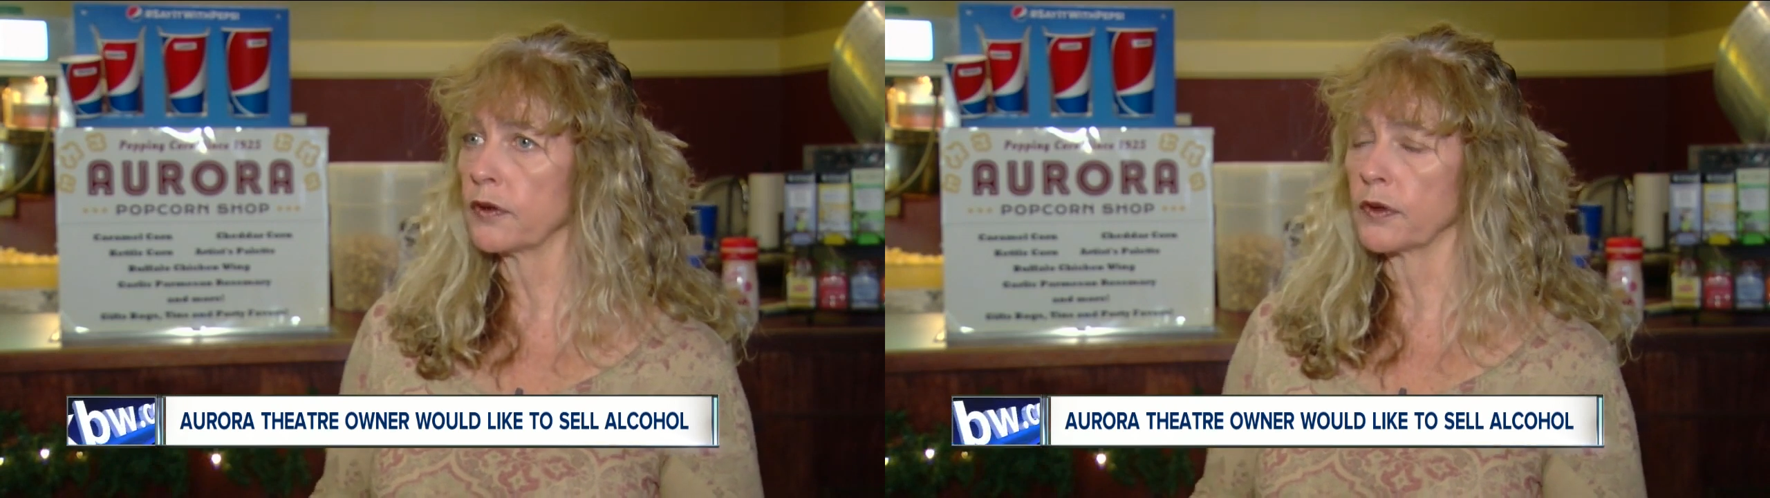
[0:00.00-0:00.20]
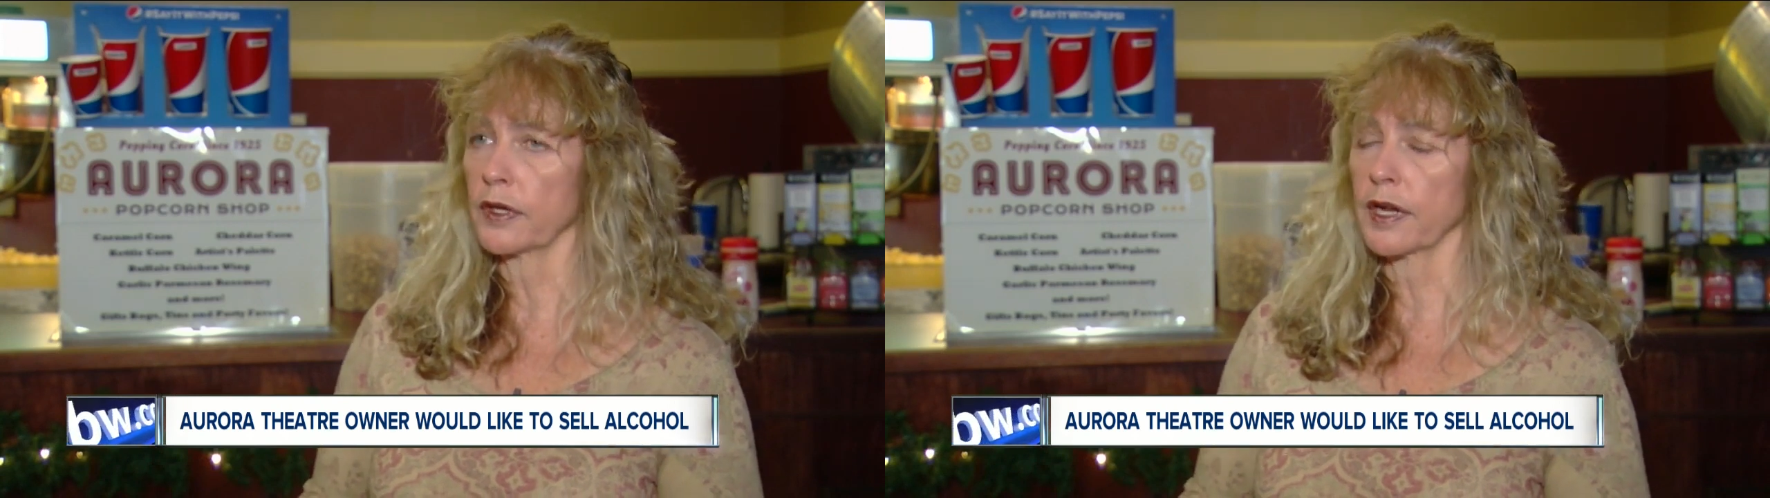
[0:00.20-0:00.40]

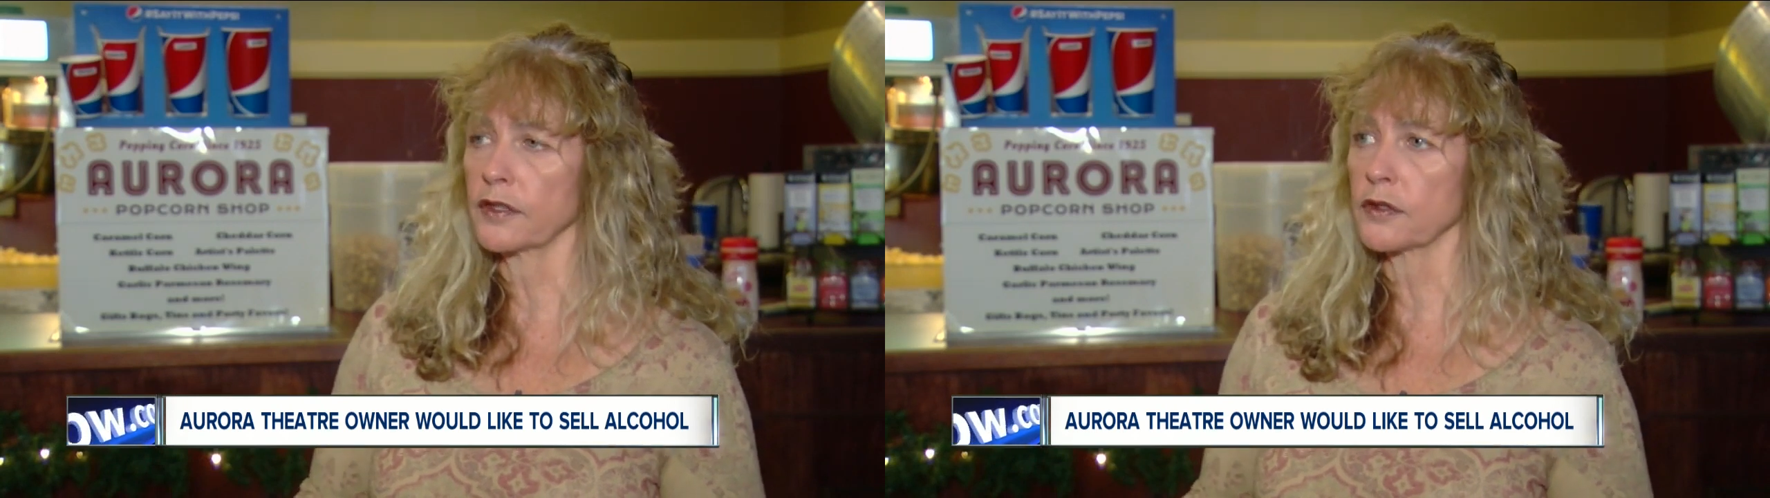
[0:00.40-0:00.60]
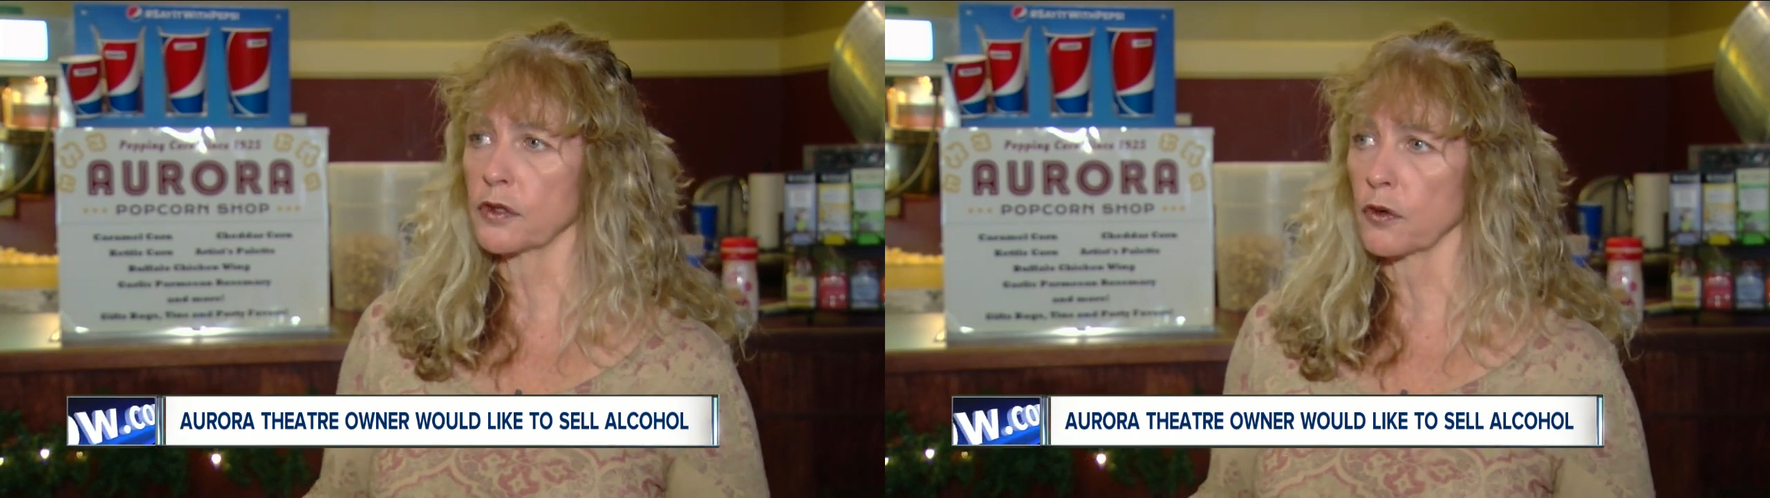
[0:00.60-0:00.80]
You
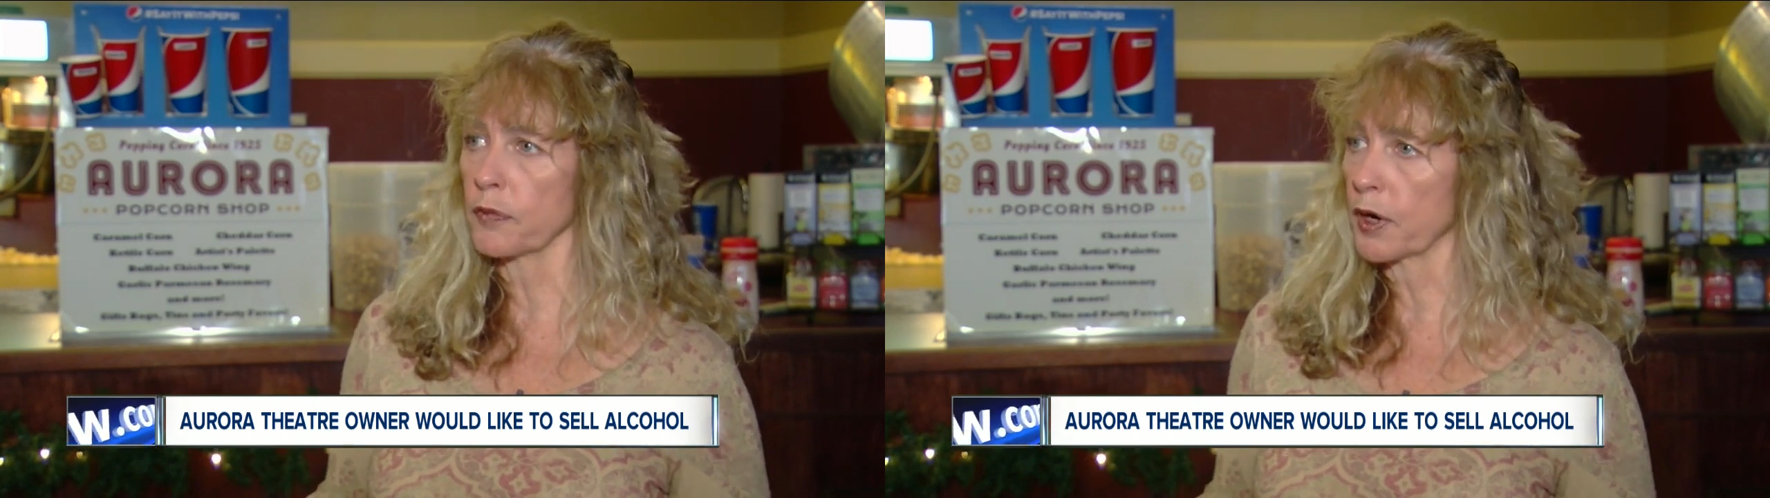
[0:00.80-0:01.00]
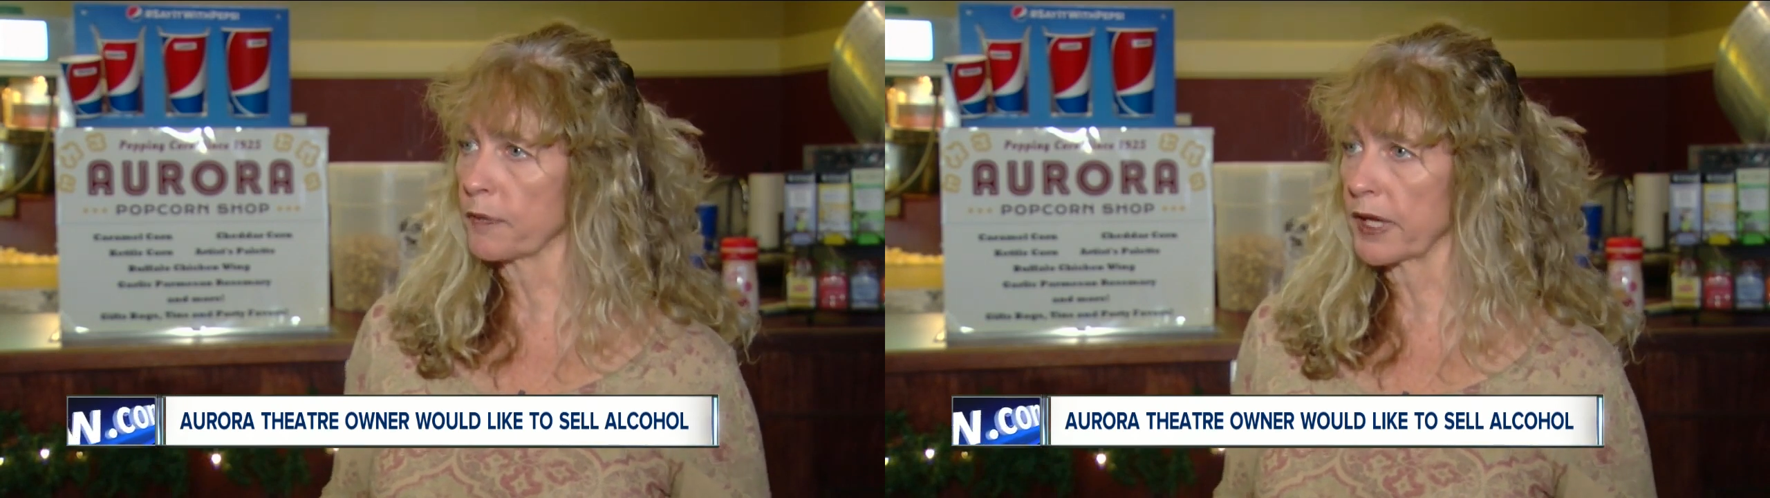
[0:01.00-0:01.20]
cannot just
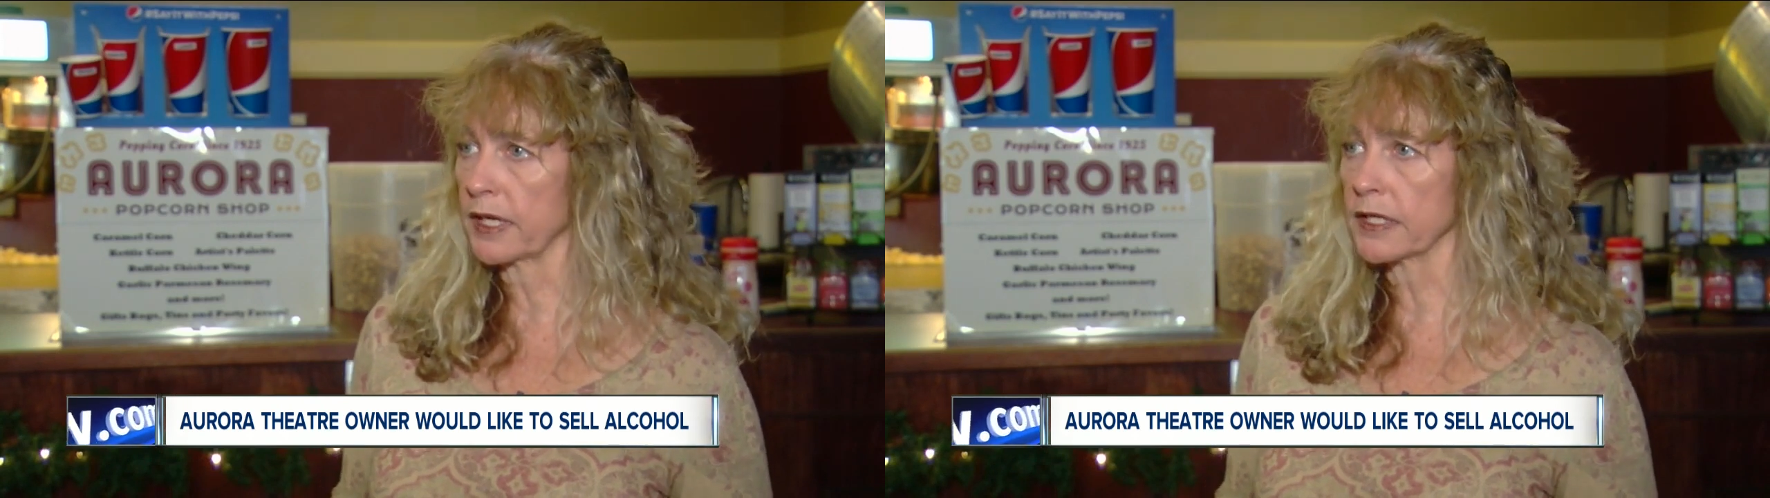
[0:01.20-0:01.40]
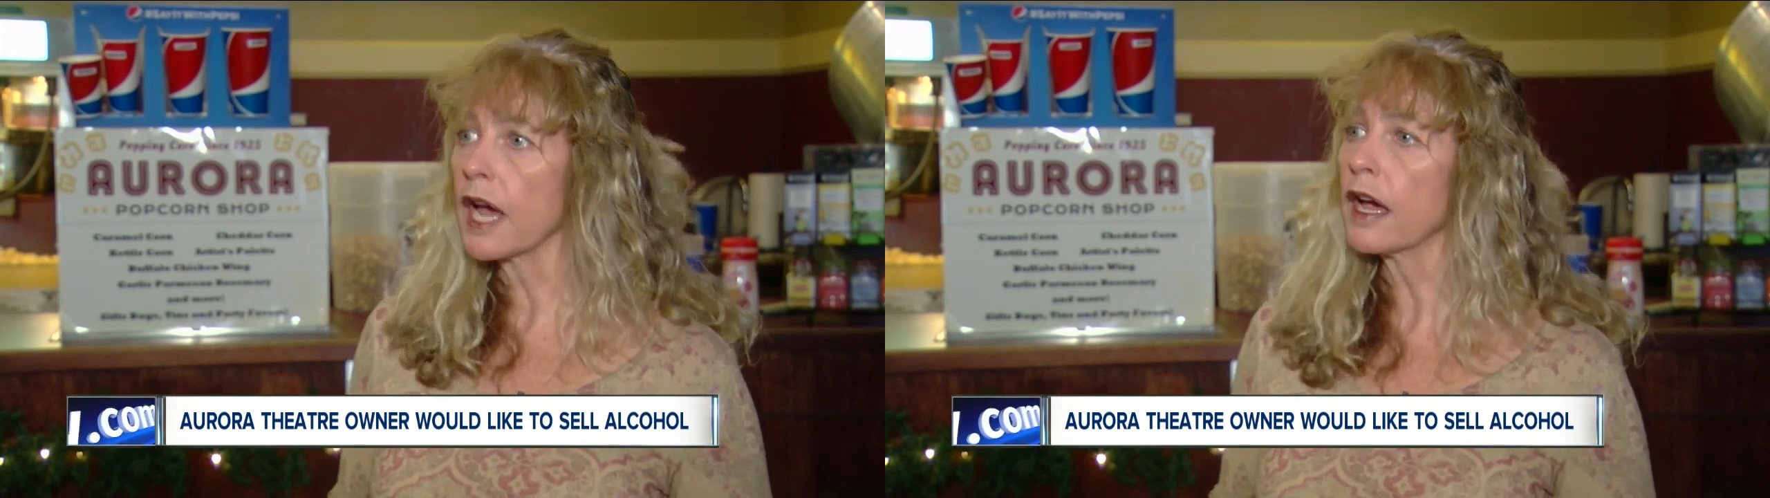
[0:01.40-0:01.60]
open up
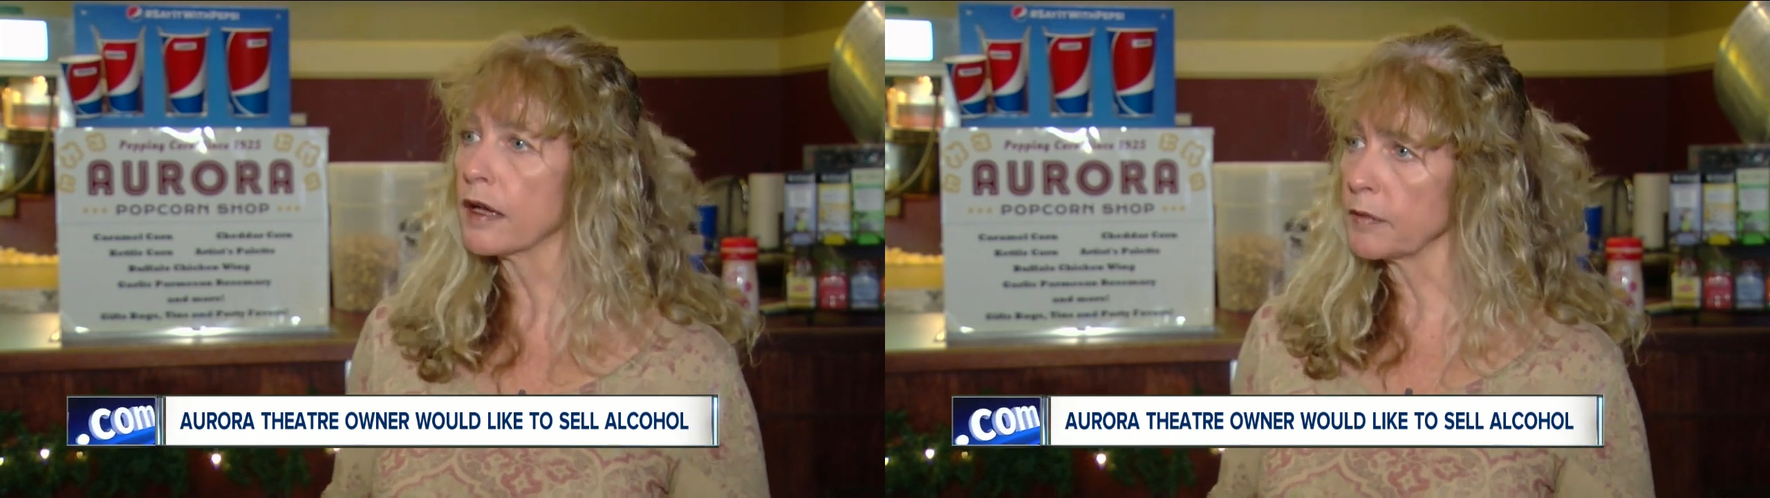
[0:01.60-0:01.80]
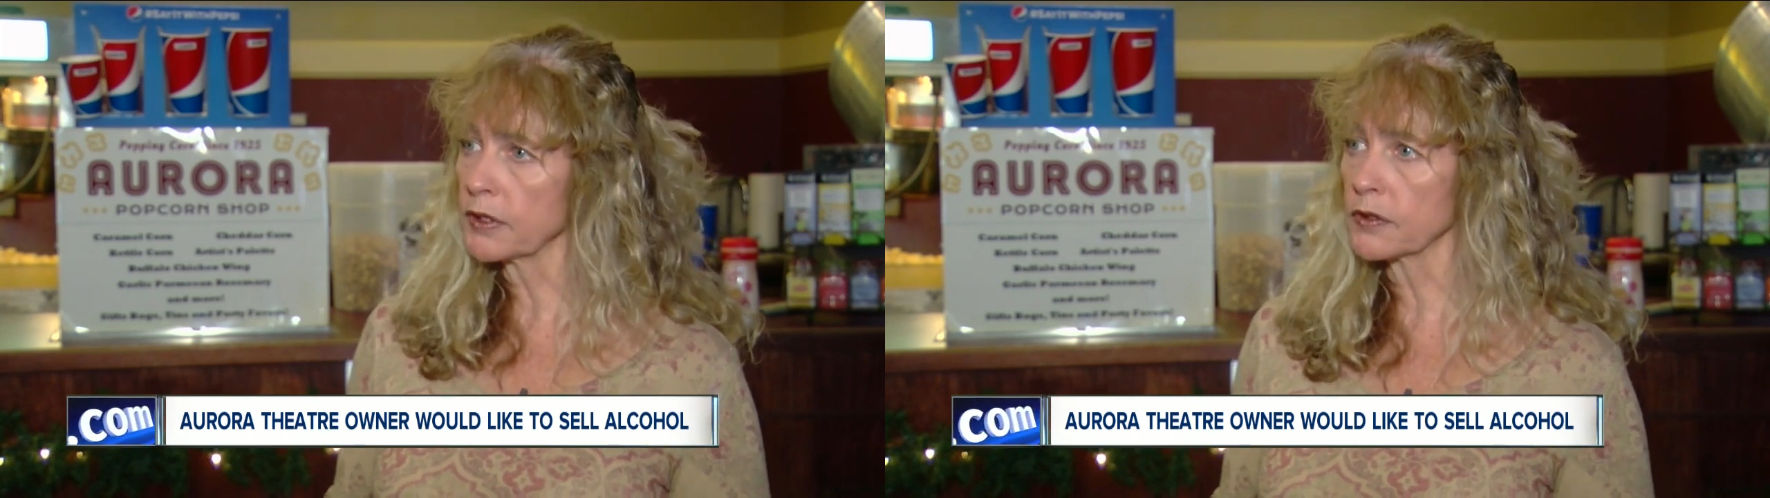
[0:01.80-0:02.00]
any time